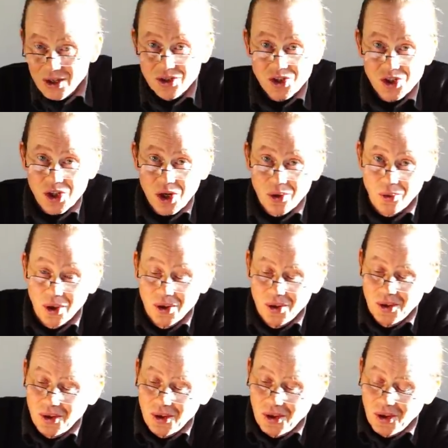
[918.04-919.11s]
So,
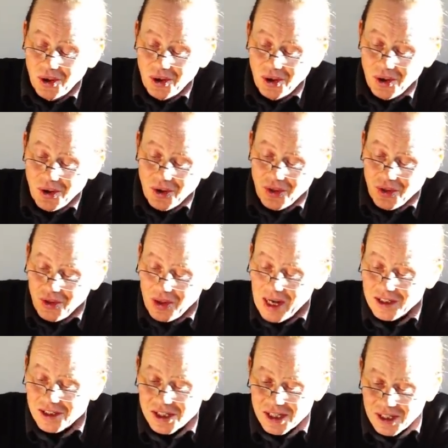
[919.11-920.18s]

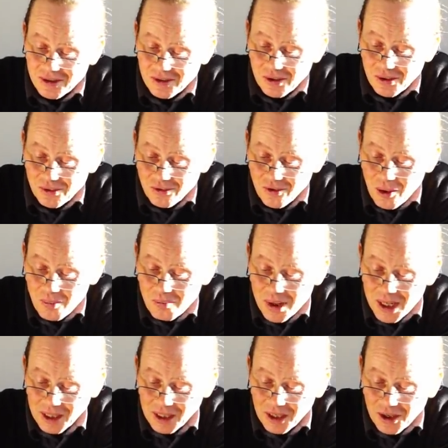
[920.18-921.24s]
that's it from
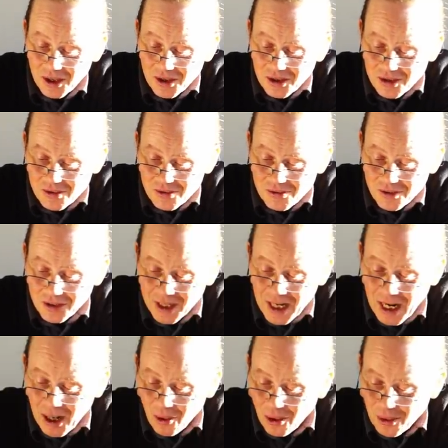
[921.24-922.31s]
me for
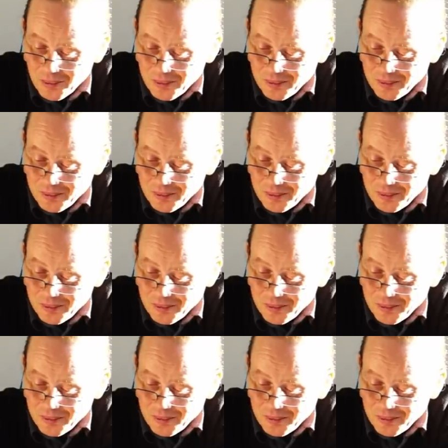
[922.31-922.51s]
now.